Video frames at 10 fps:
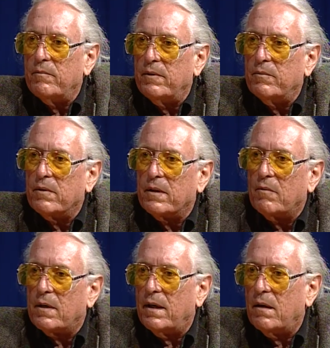really
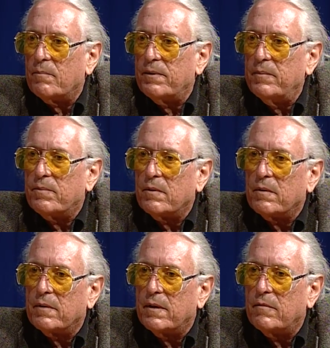want to help
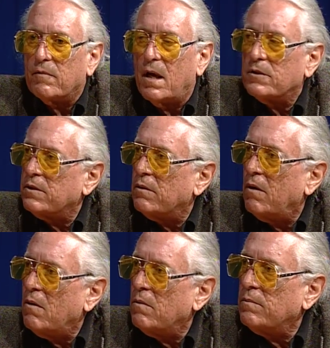people that have lost their
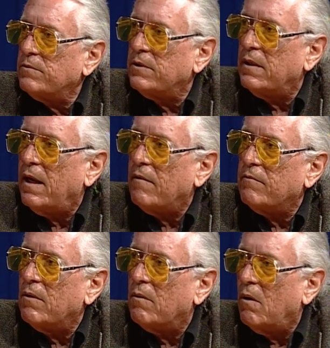homes, that
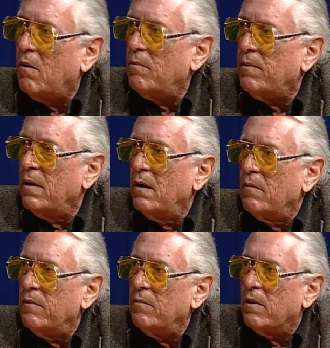have no hope.
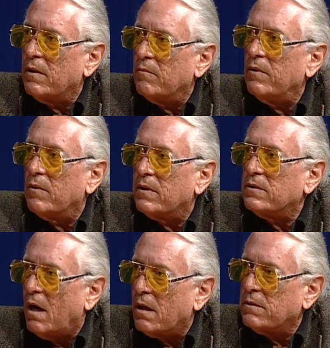We want to
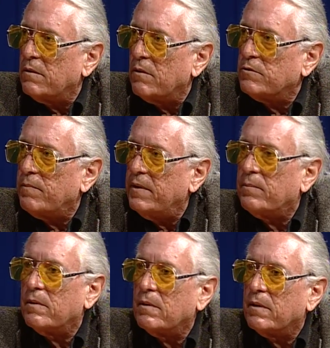talk to those
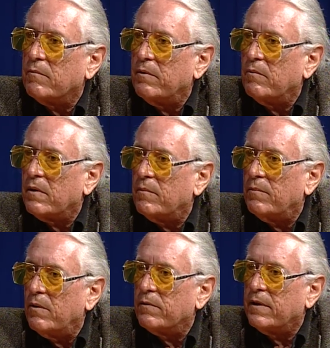people, and we want to
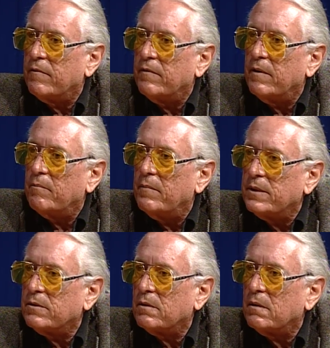both give them
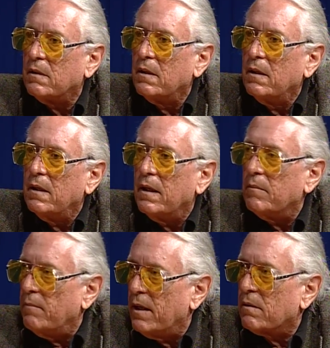mental
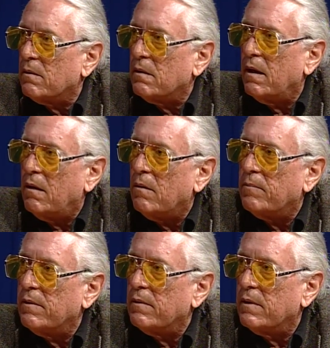and medical
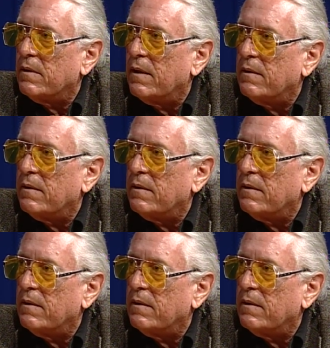help. And